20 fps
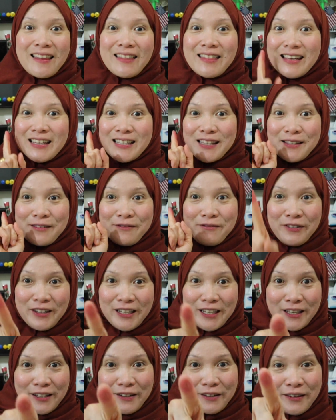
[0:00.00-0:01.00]
this
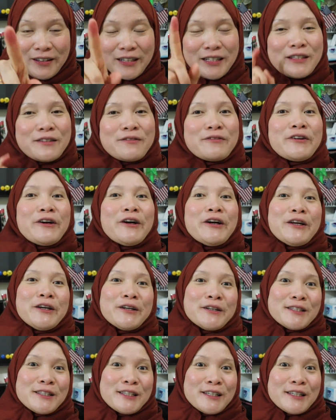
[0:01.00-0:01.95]
video is for you.